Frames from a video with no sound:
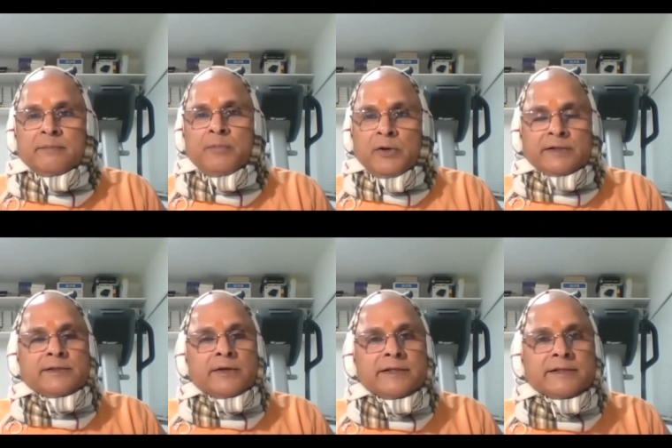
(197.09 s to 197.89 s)
For us,
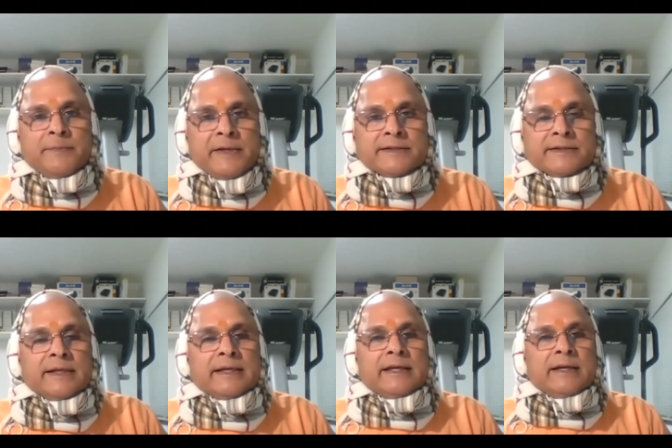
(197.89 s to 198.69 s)
success means
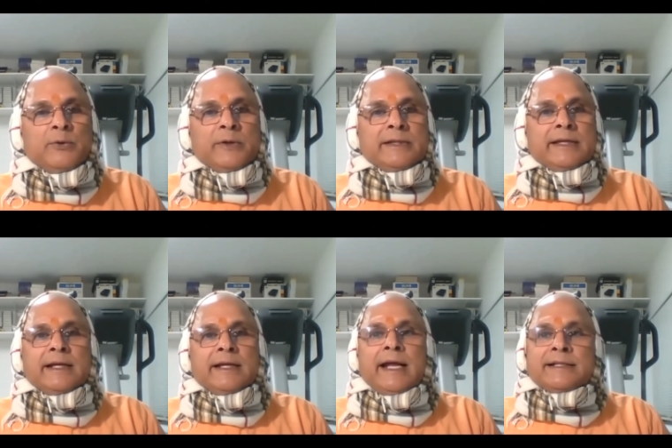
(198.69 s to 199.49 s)
we think
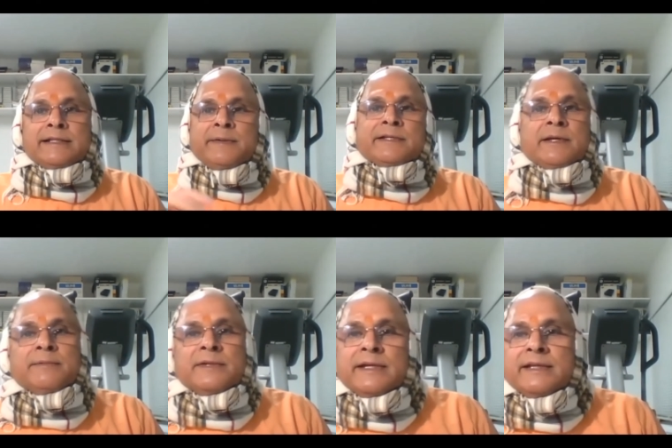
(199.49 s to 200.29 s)
that achieving
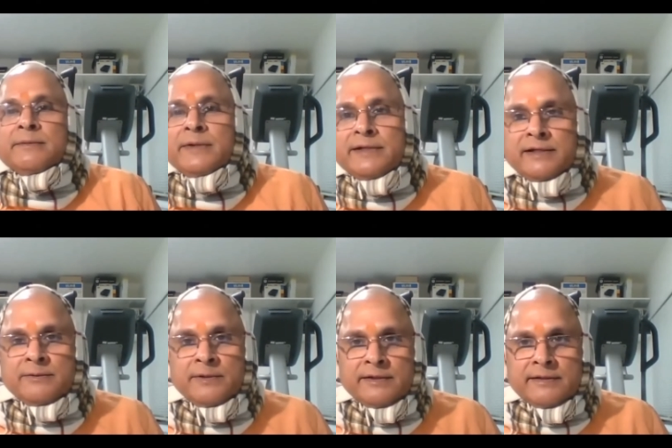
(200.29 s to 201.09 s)
something in the material
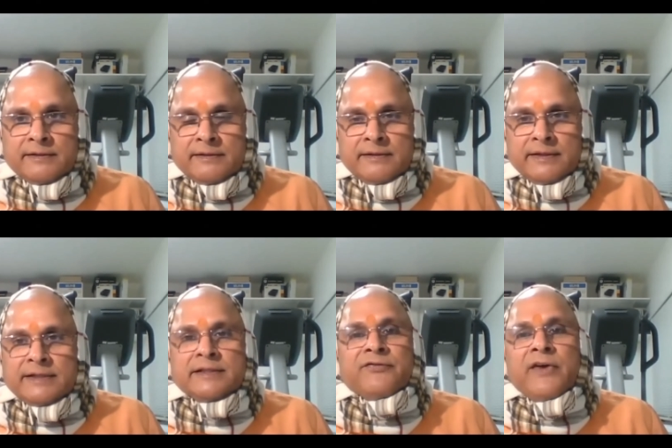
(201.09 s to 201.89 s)
world, it
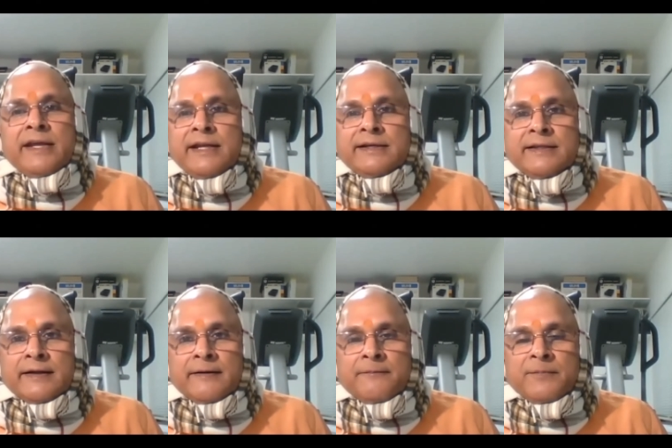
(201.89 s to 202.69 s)
is a finite thing.